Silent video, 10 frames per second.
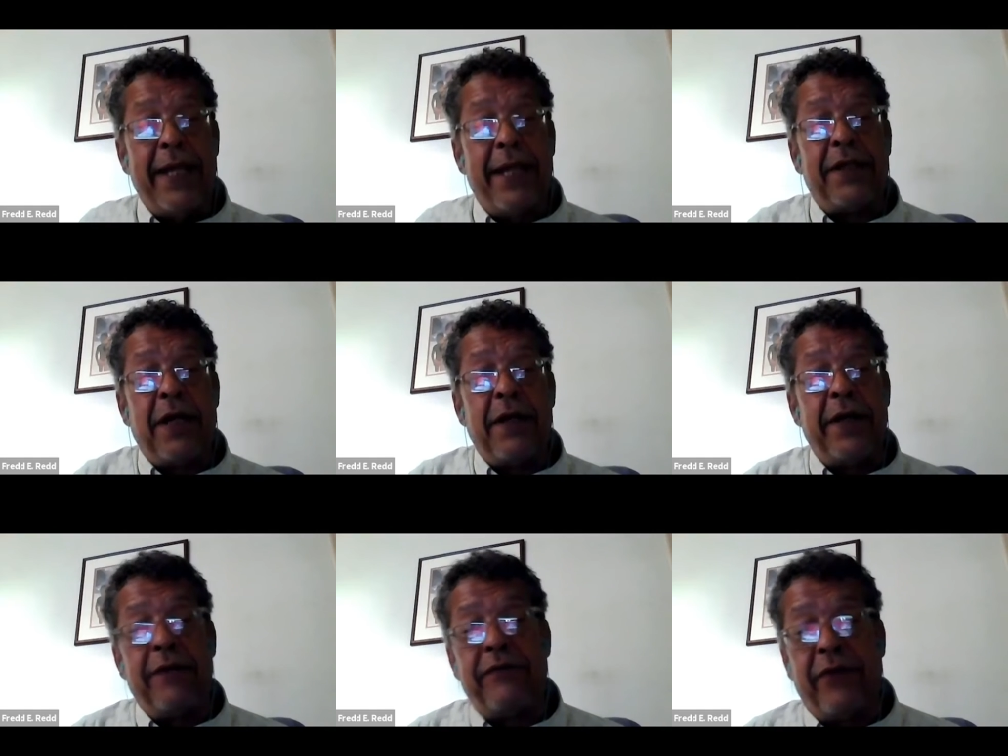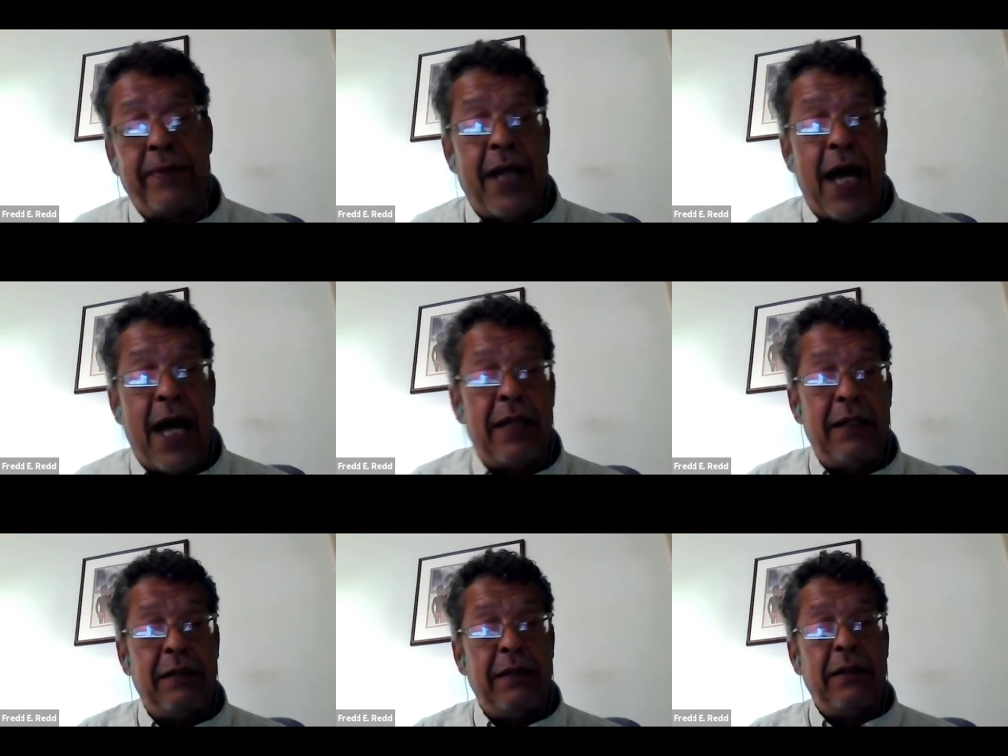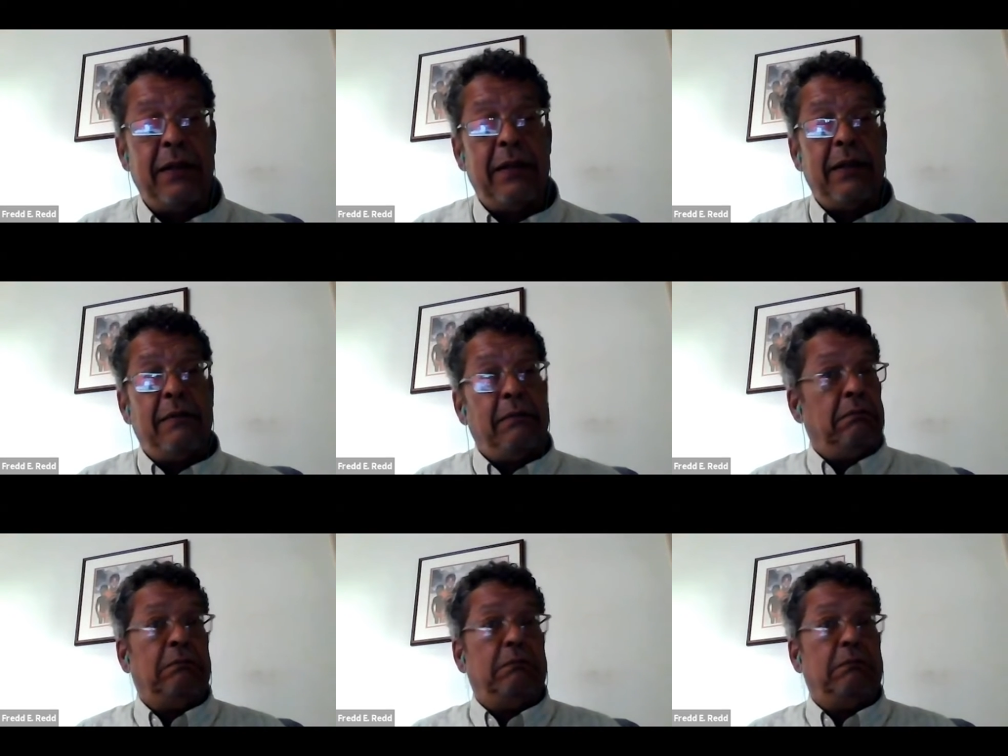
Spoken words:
they can flip $1.